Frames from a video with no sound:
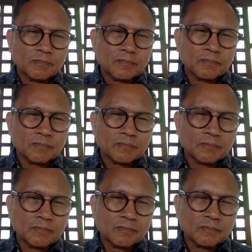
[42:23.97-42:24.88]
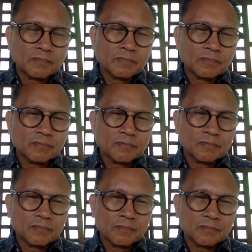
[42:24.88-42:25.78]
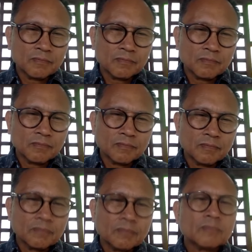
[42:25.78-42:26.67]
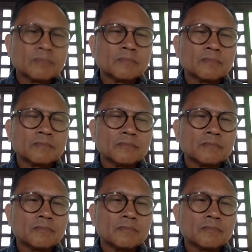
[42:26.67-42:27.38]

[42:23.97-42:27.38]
The person shown says nothing.